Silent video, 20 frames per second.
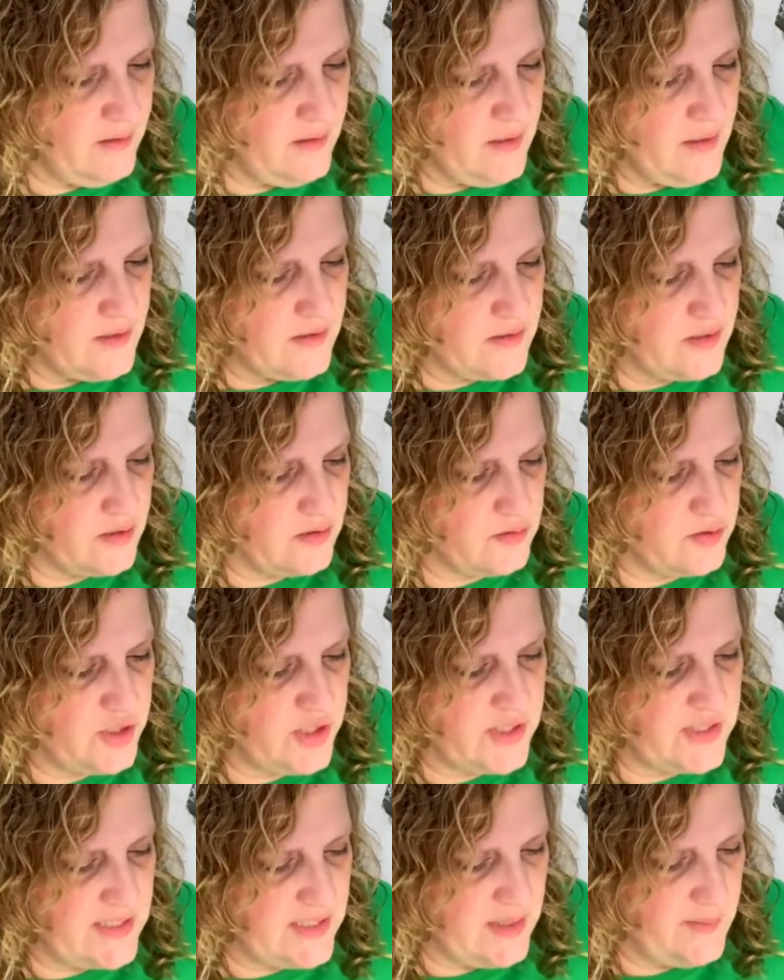So just
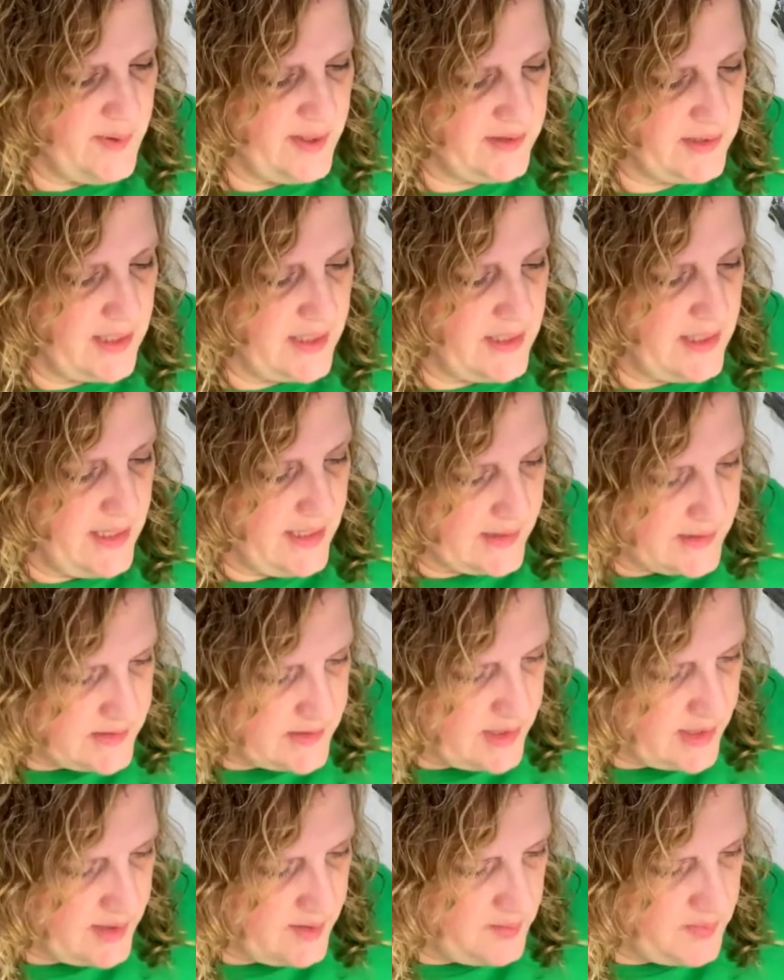think about that next
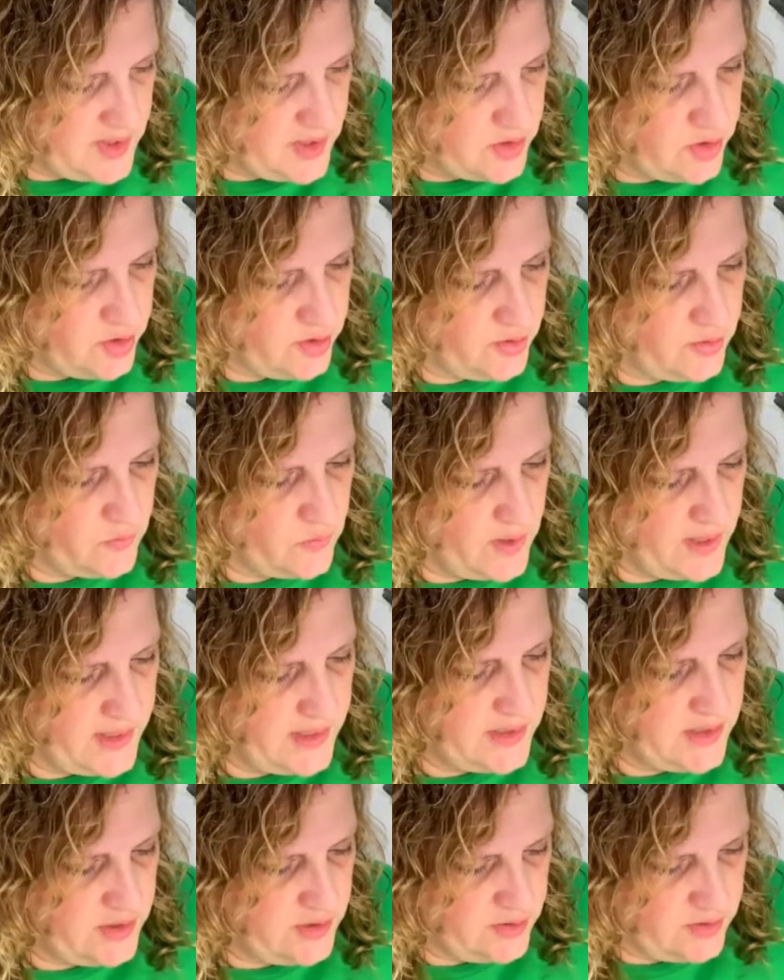time that you're wanting to
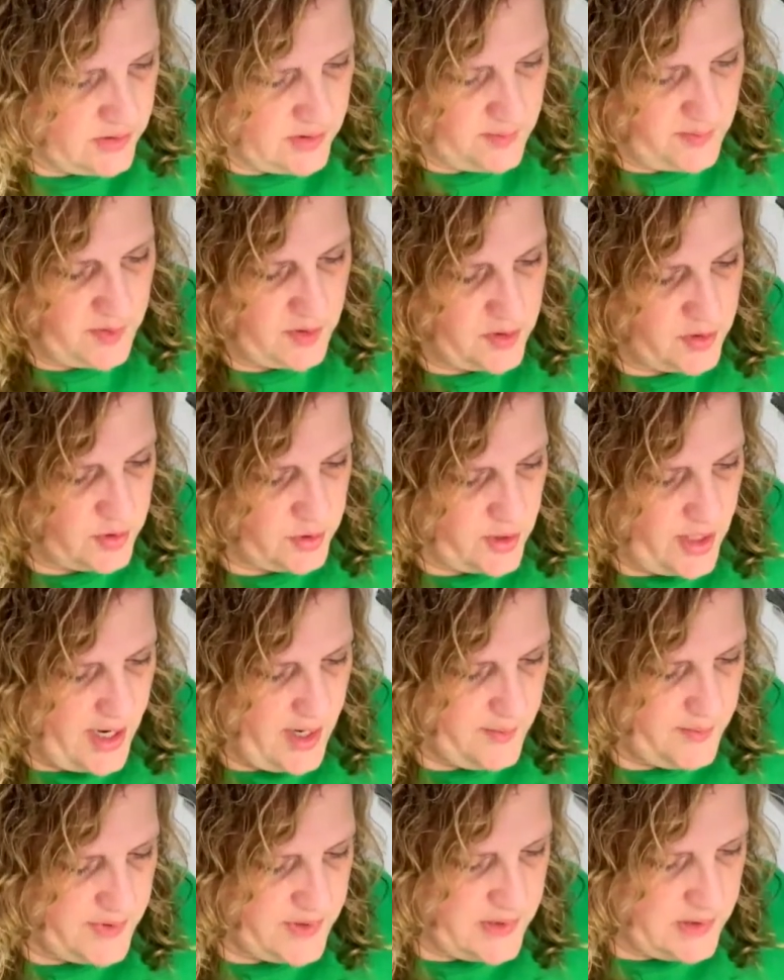use up your
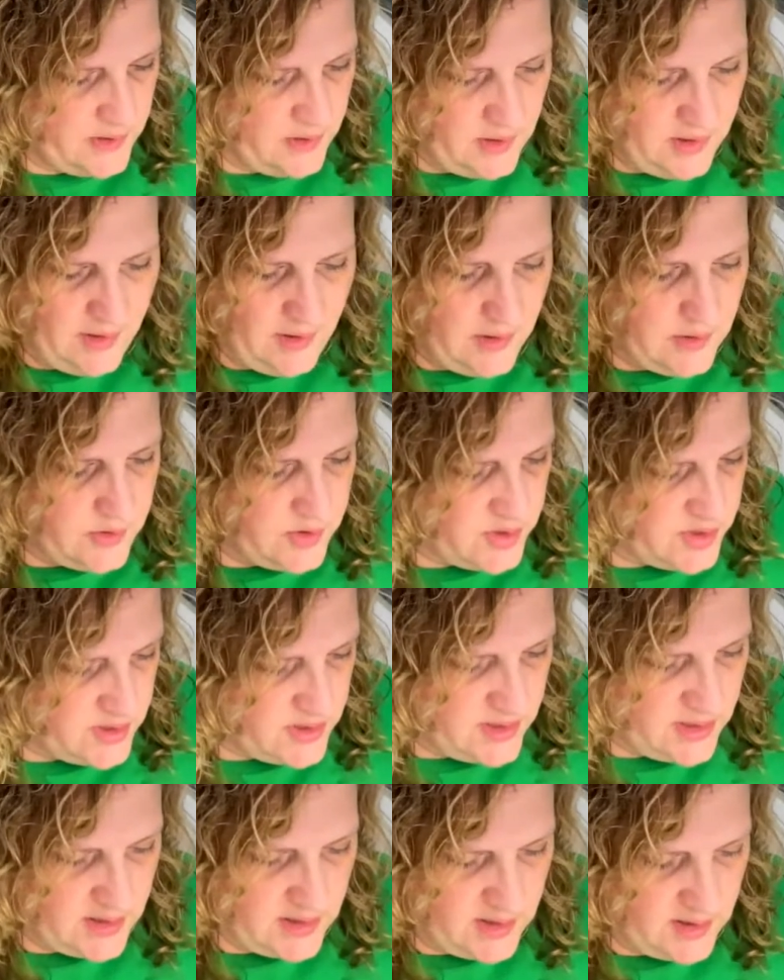scraps. Just
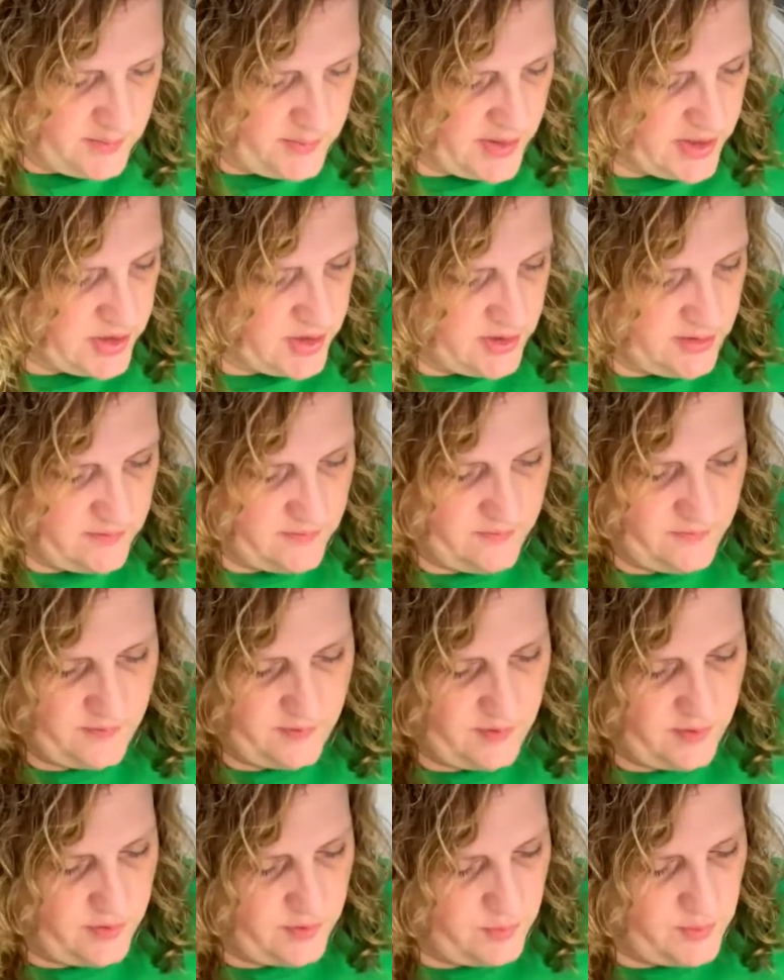cut a bunch of
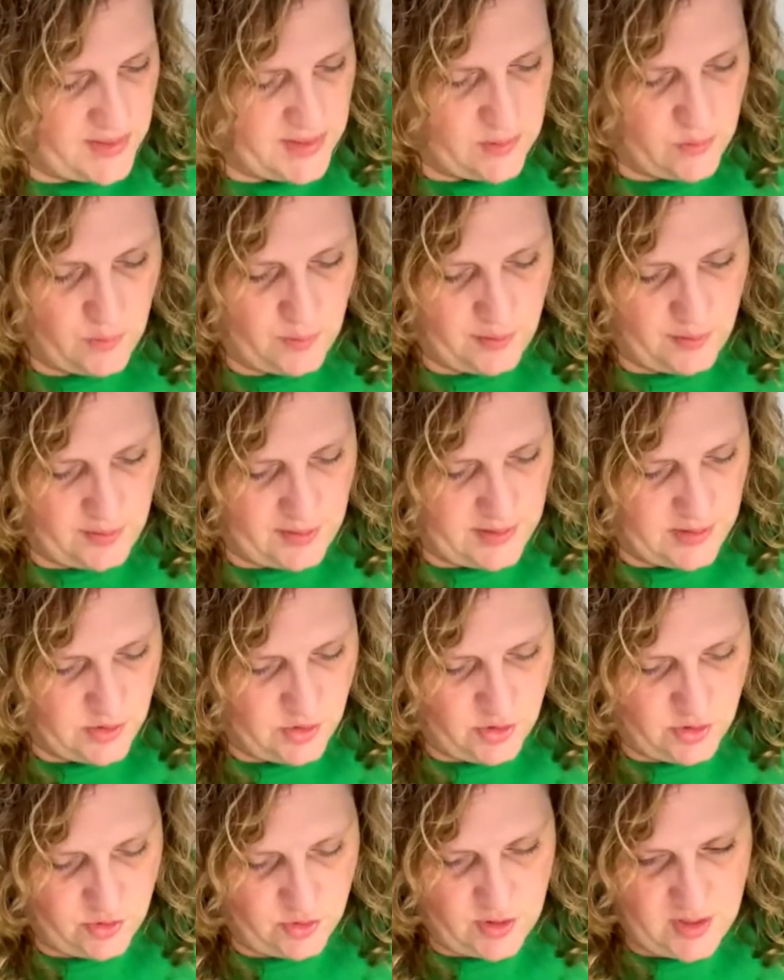3/4 inch
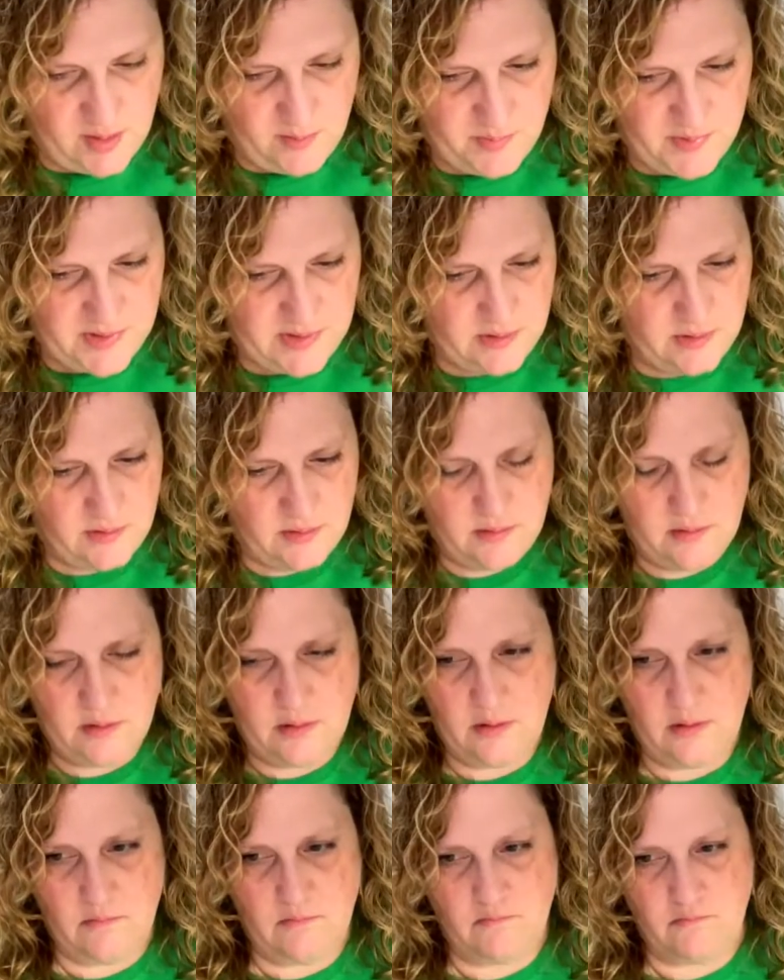strips,
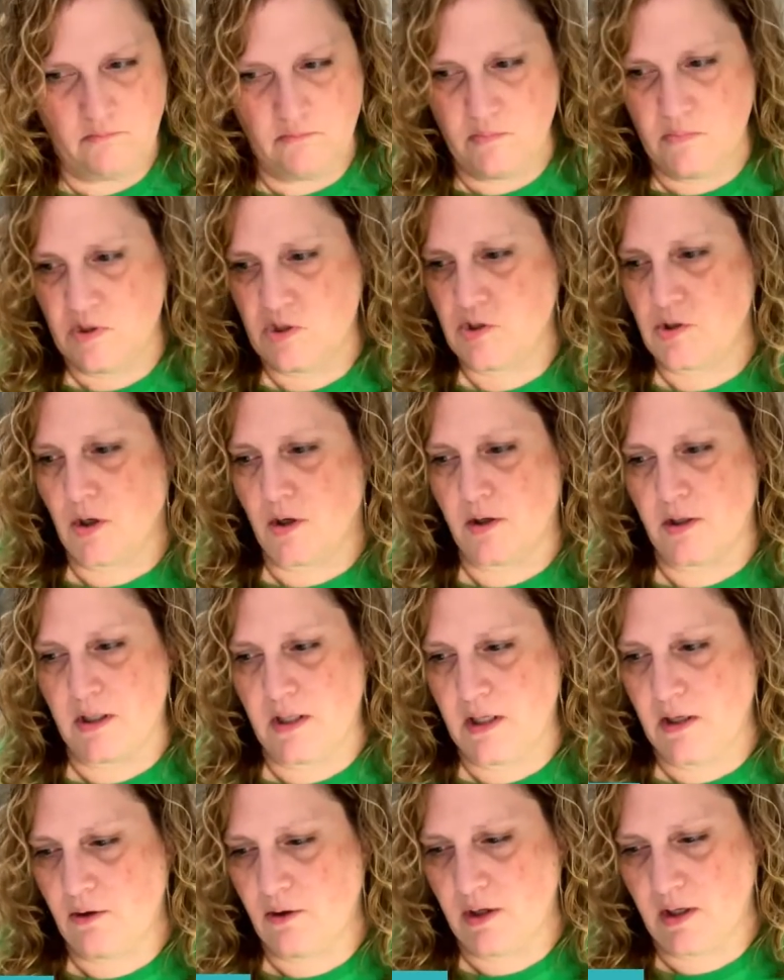start
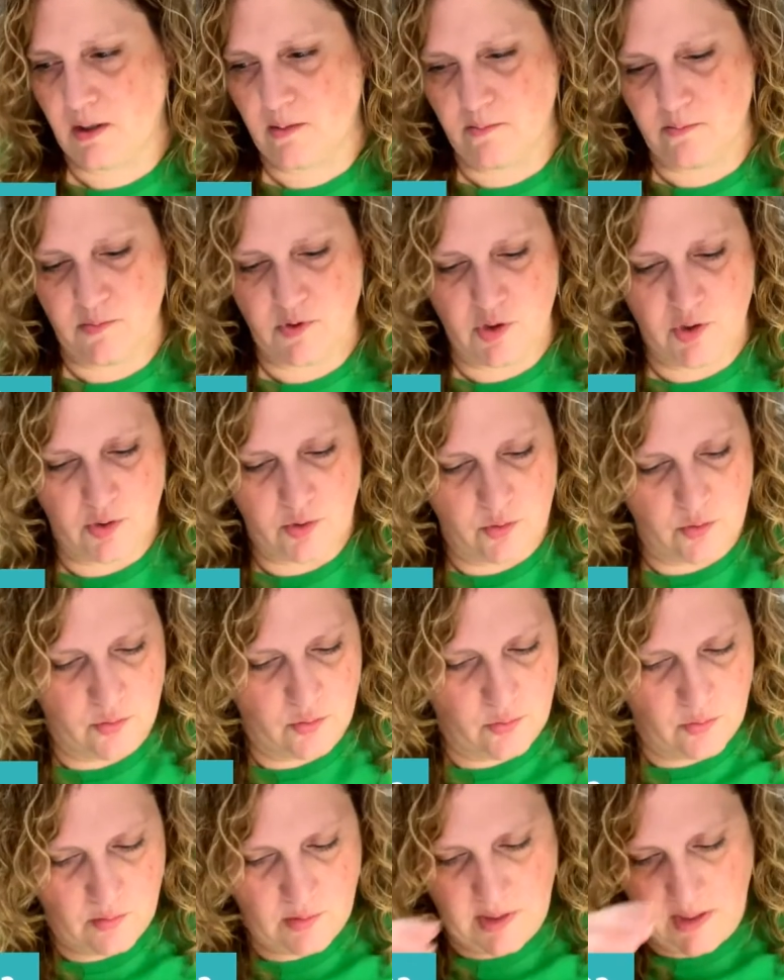adhering them
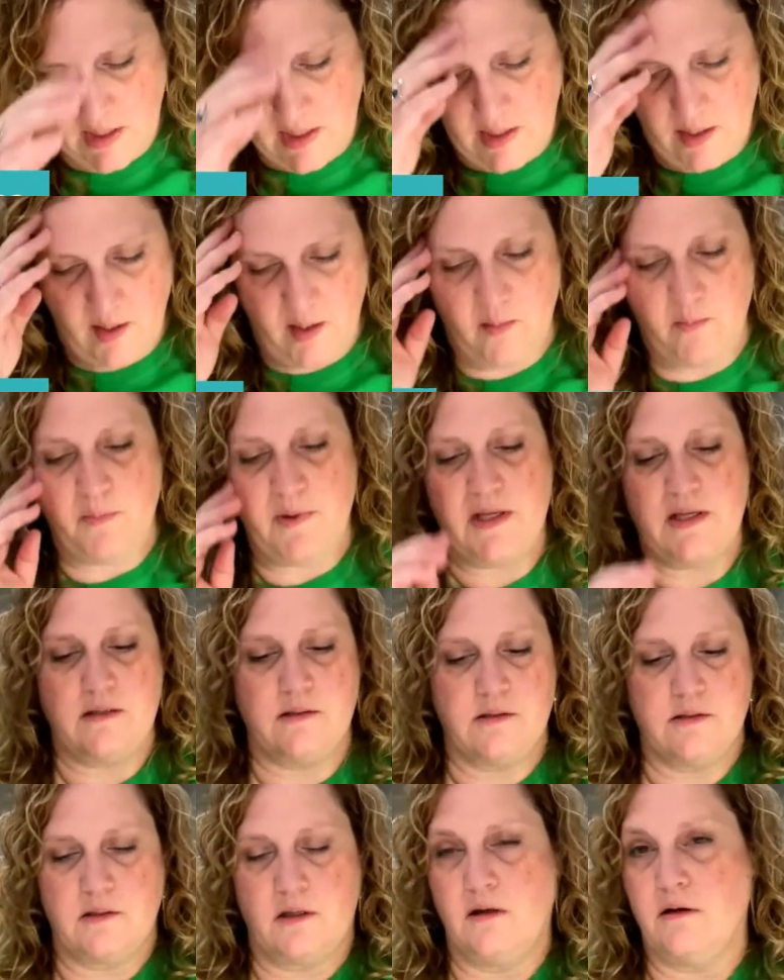to a piece
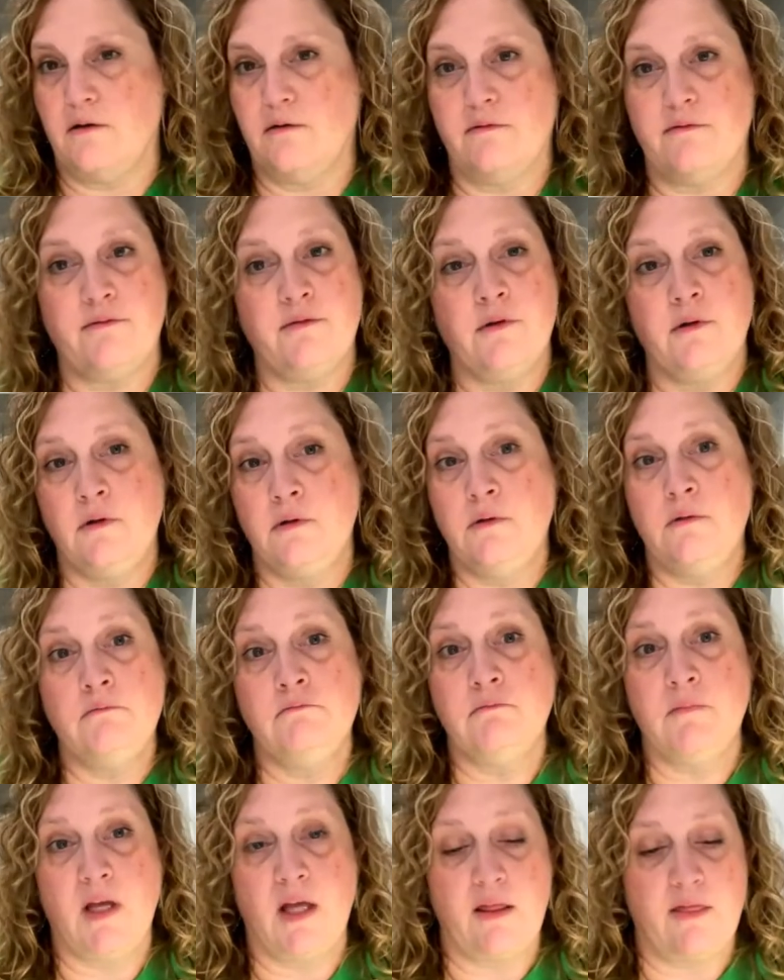of
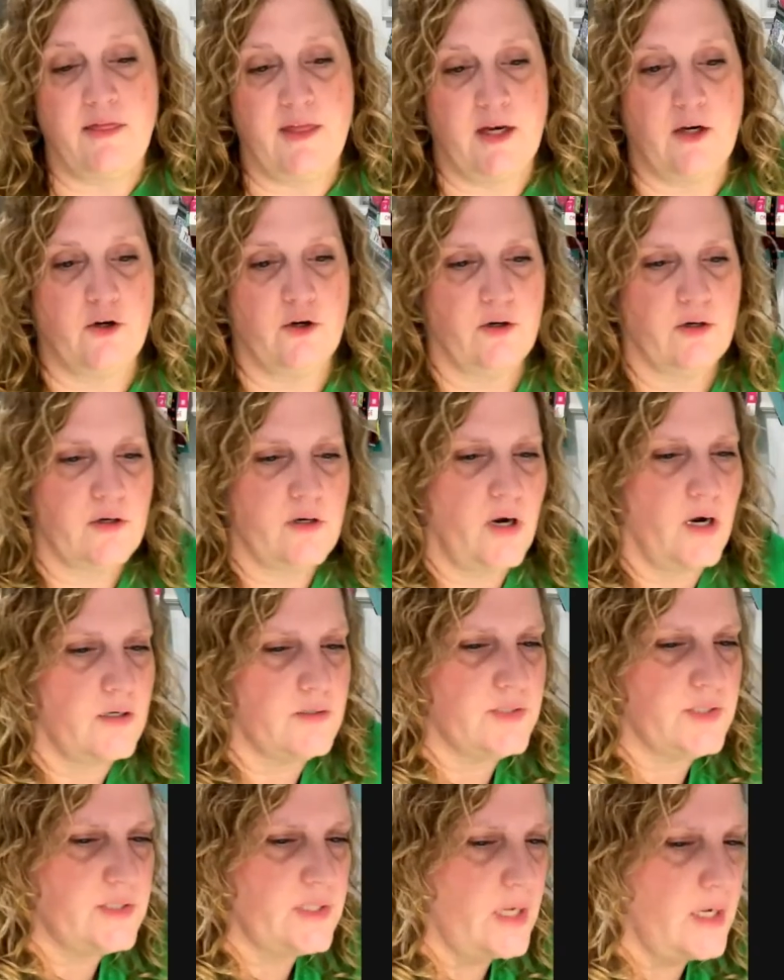thinner
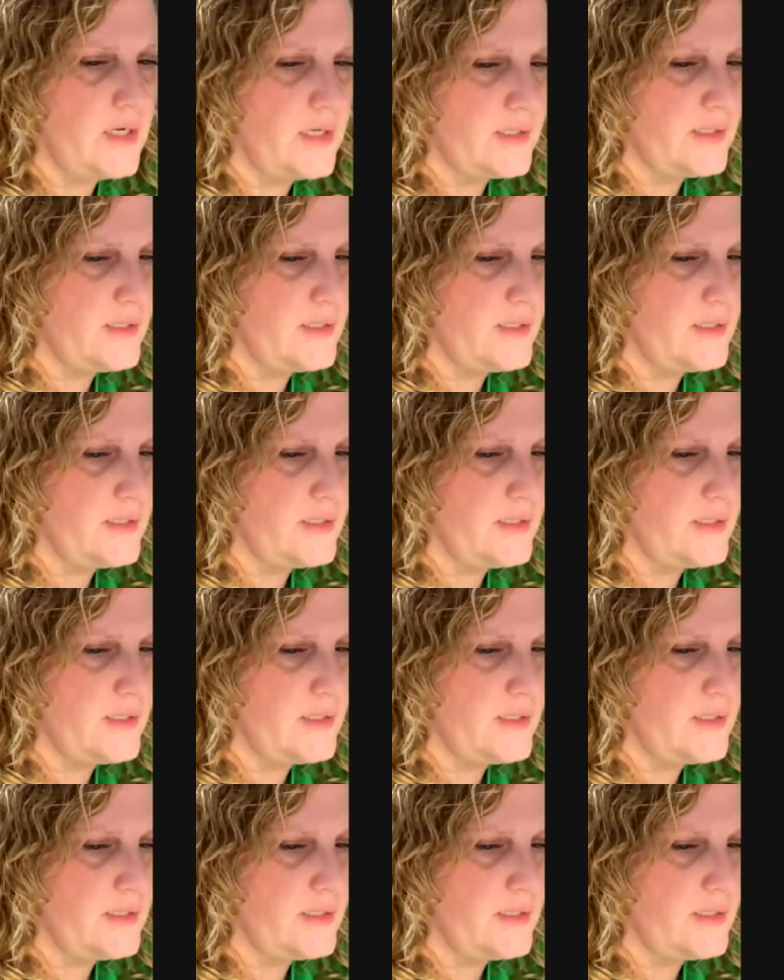cardstock.